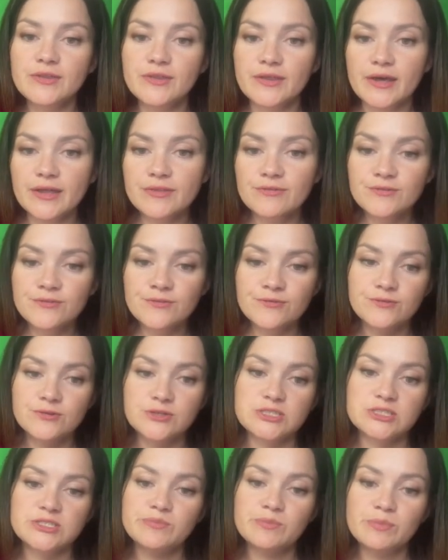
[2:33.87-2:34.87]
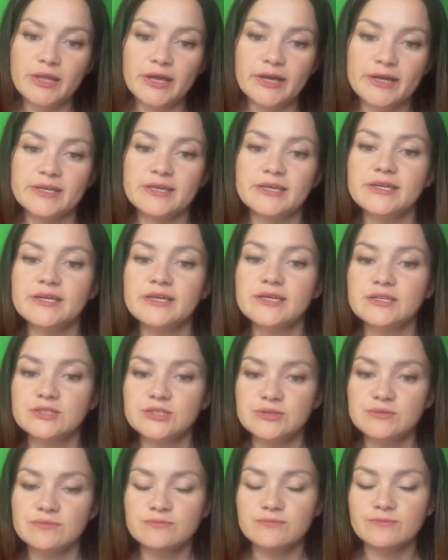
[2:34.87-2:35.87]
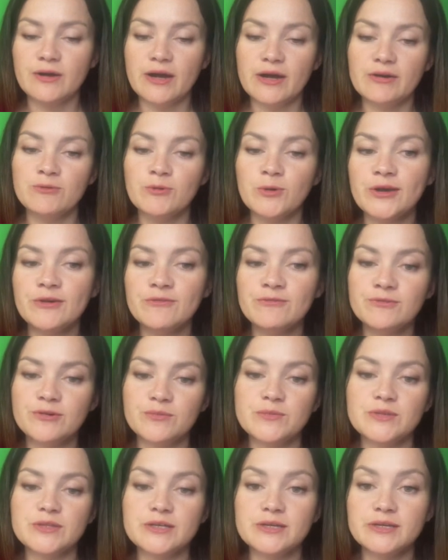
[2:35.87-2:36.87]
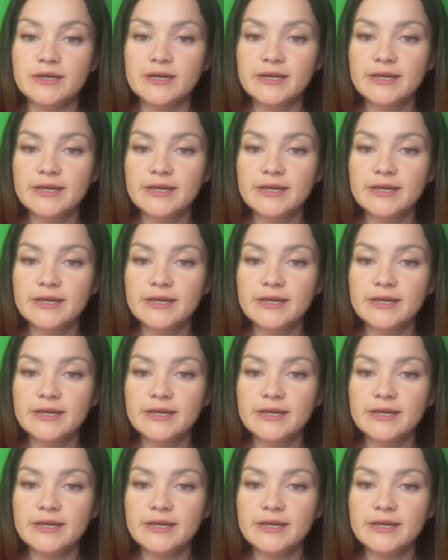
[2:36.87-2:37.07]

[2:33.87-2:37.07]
That would force the black king away from the